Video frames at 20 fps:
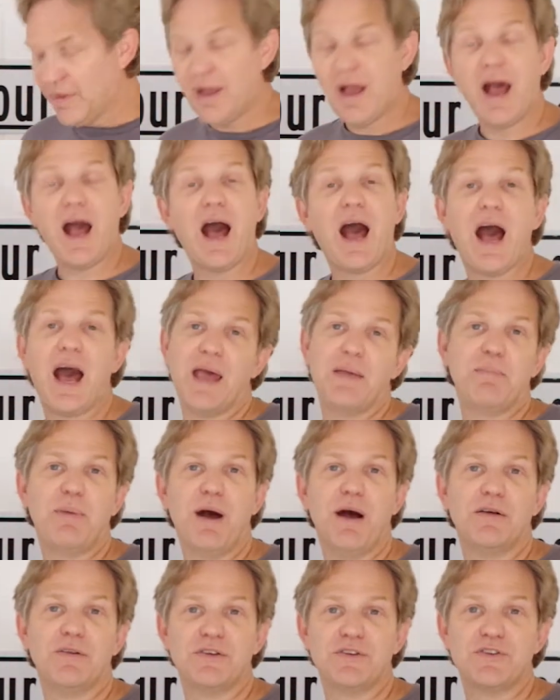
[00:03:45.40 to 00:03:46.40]
high
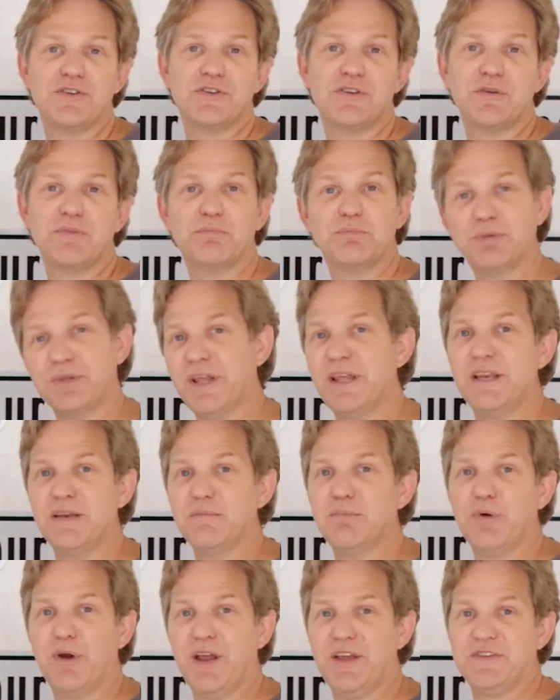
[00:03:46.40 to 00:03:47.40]
polished, plated
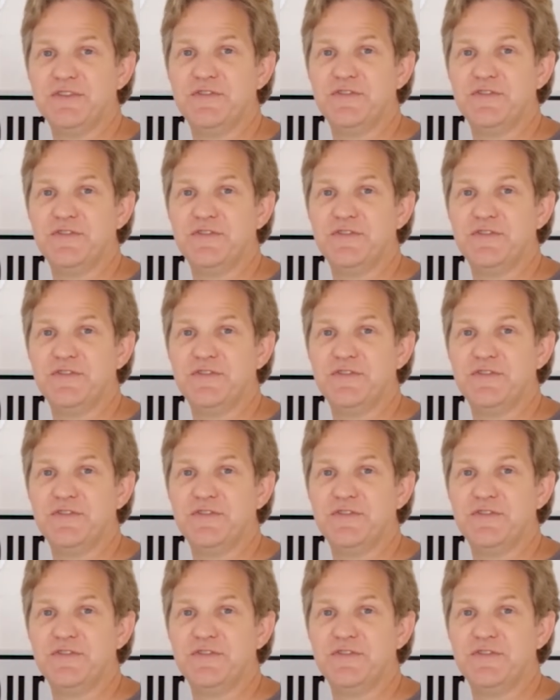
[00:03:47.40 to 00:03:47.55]
brass